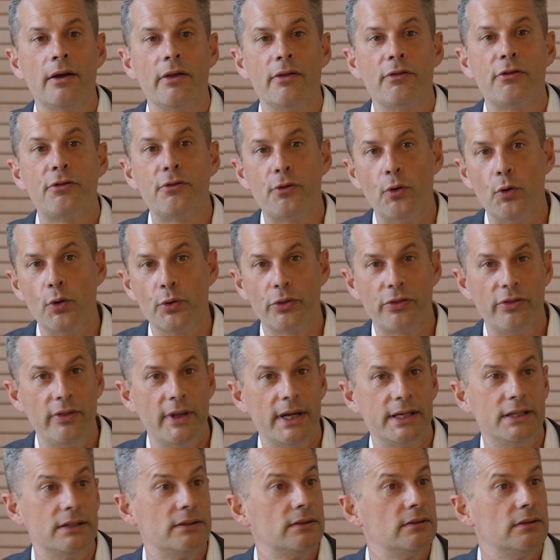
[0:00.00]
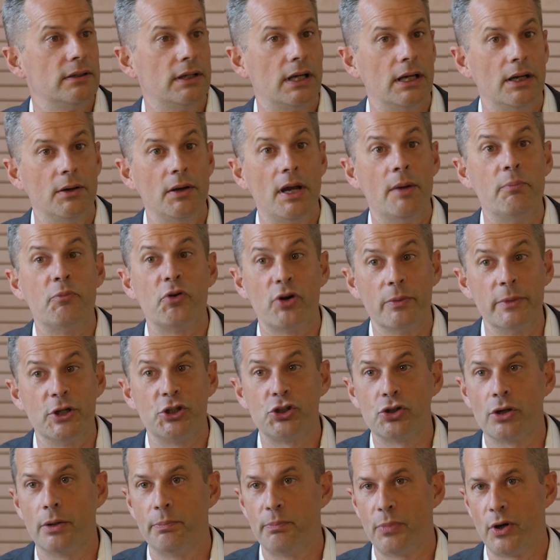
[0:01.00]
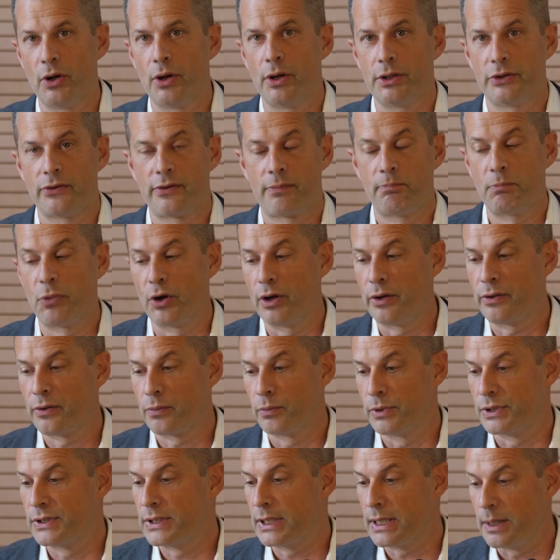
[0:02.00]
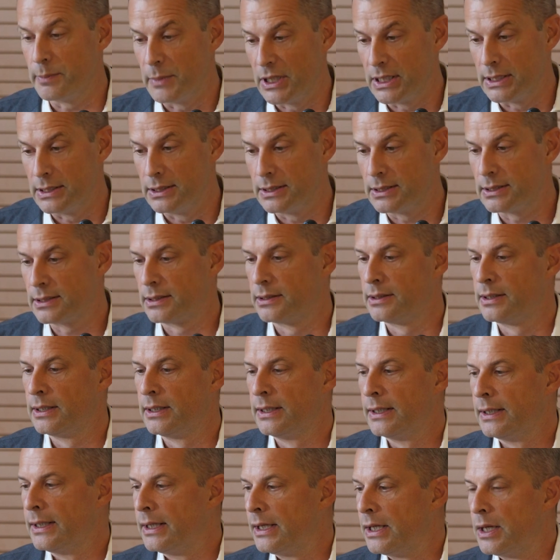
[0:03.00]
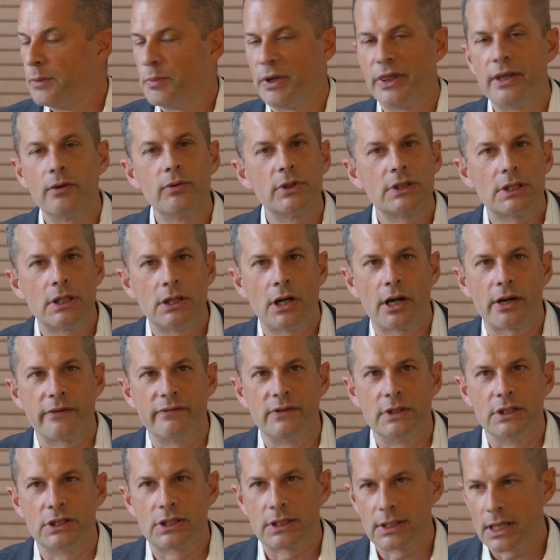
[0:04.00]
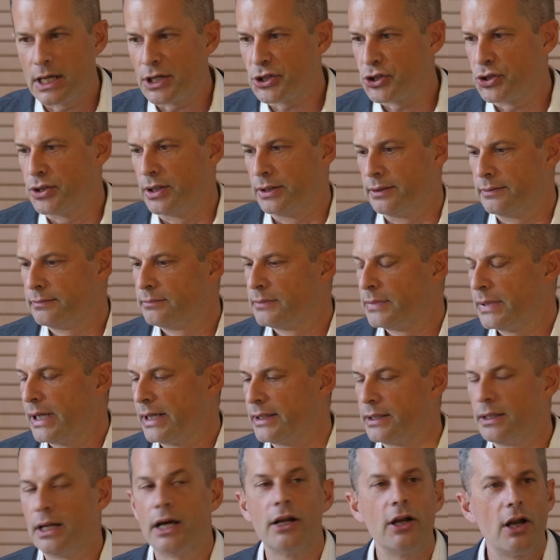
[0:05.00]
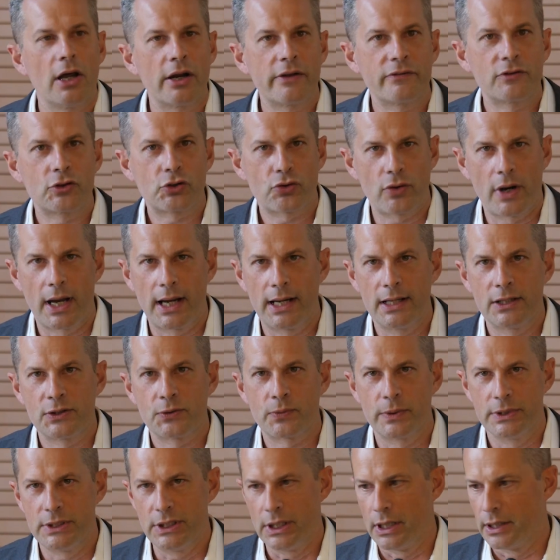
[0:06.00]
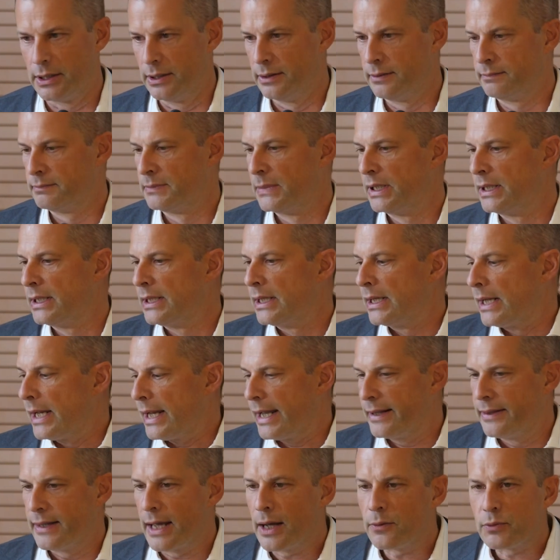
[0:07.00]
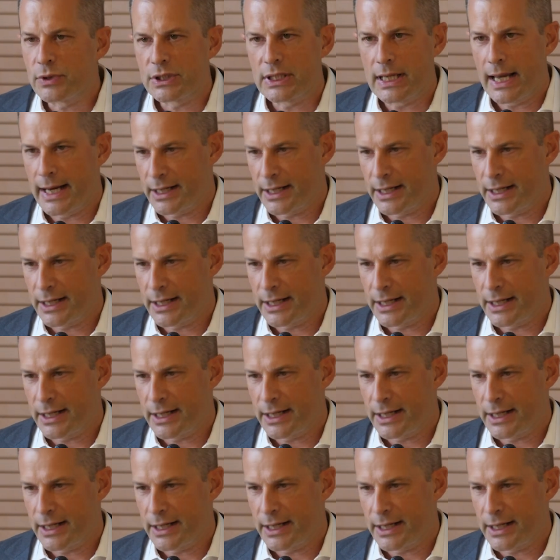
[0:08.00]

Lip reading: thought that a premature birth was imminent. But there was a lot of discussion, and a lot of trials were done. And that was